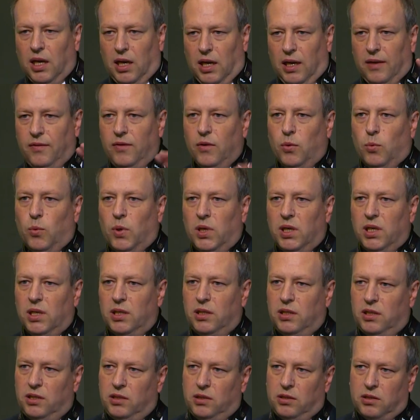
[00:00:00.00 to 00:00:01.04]
if you want to
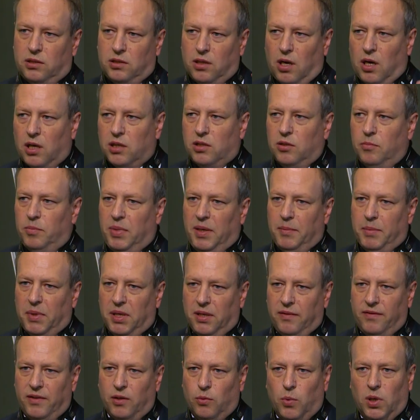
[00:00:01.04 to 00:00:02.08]
talk to people,
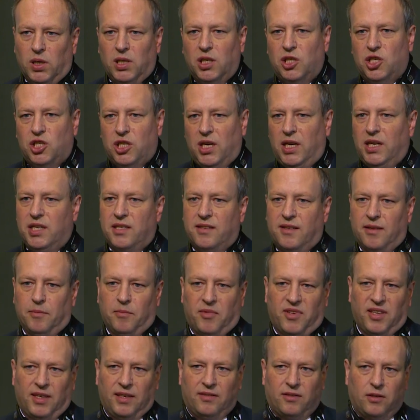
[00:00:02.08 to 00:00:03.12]
if you want to change some
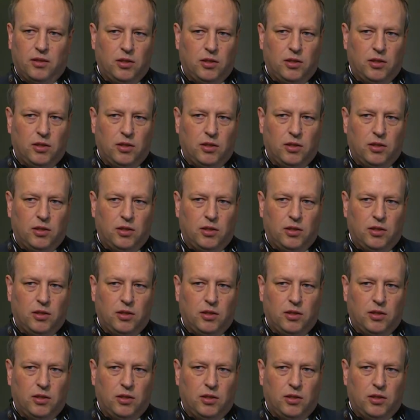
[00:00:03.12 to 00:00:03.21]
things,